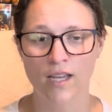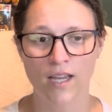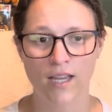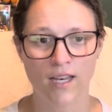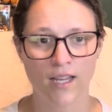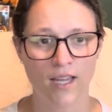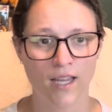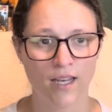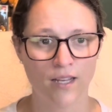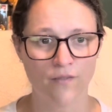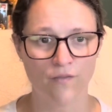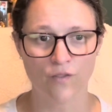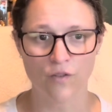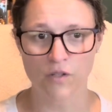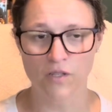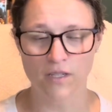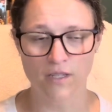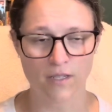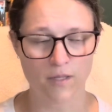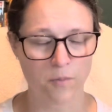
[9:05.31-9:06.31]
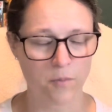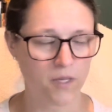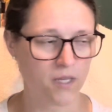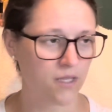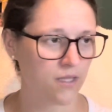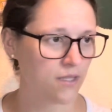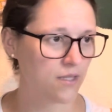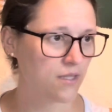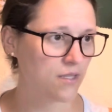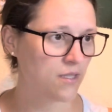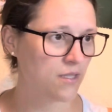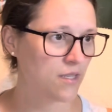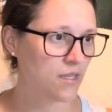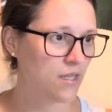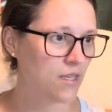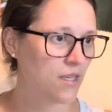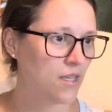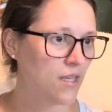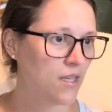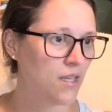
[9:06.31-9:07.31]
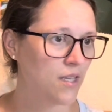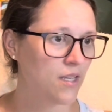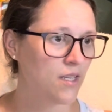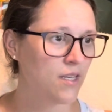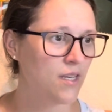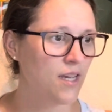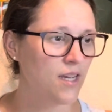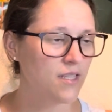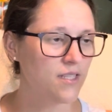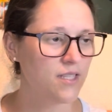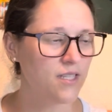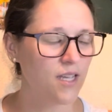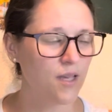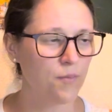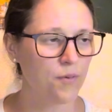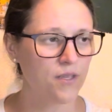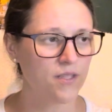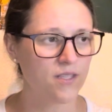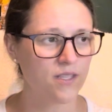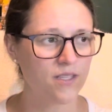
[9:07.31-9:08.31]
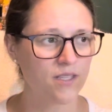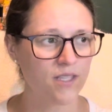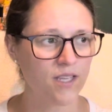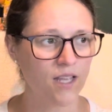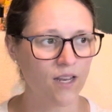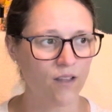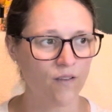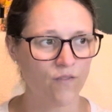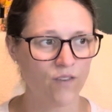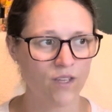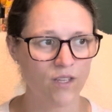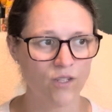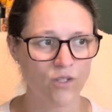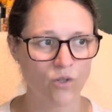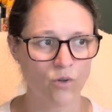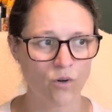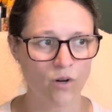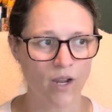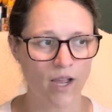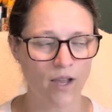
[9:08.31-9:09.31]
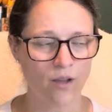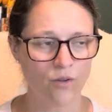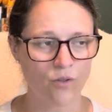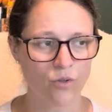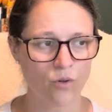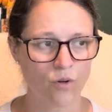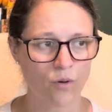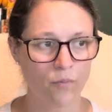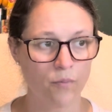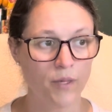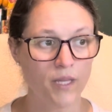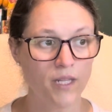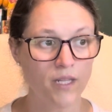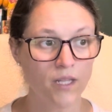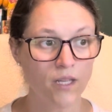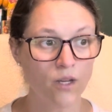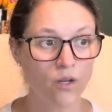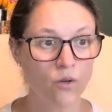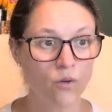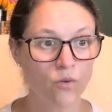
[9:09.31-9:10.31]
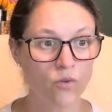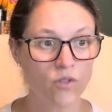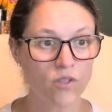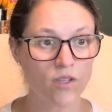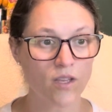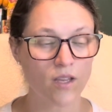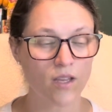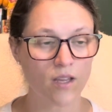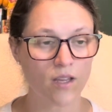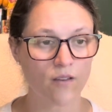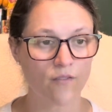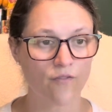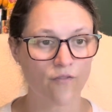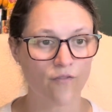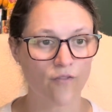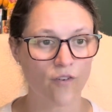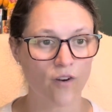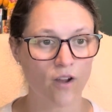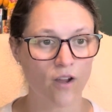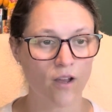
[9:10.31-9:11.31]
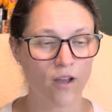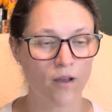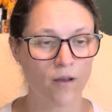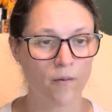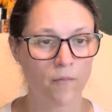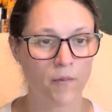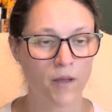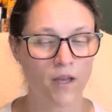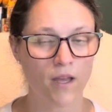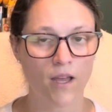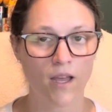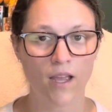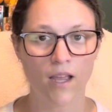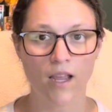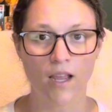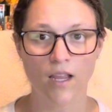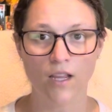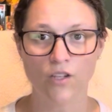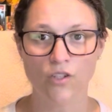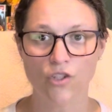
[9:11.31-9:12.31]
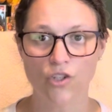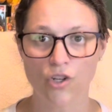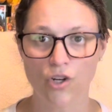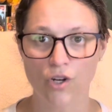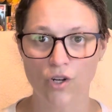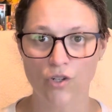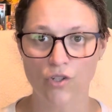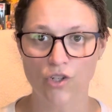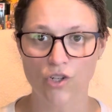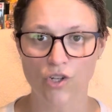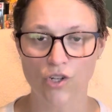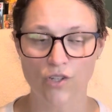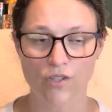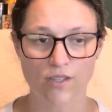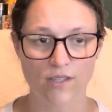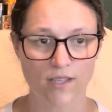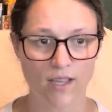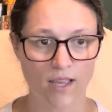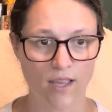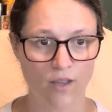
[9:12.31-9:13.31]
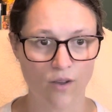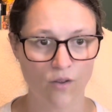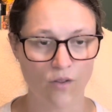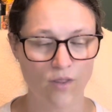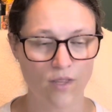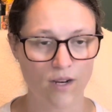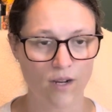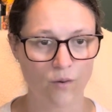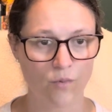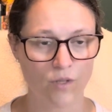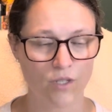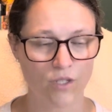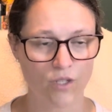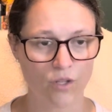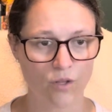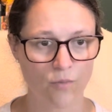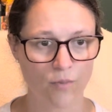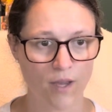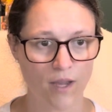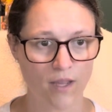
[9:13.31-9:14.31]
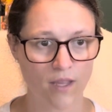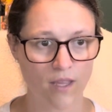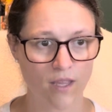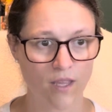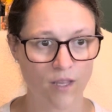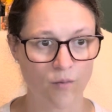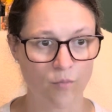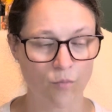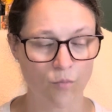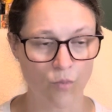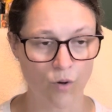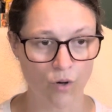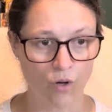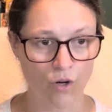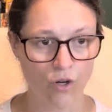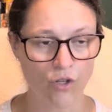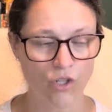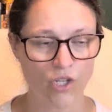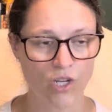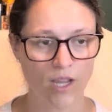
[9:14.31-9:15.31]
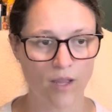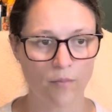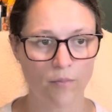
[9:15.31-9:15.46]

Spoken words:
I'd had it for 6 months. Next up is a set of indoor-outdoor pillows from a church sale that I went to back in March.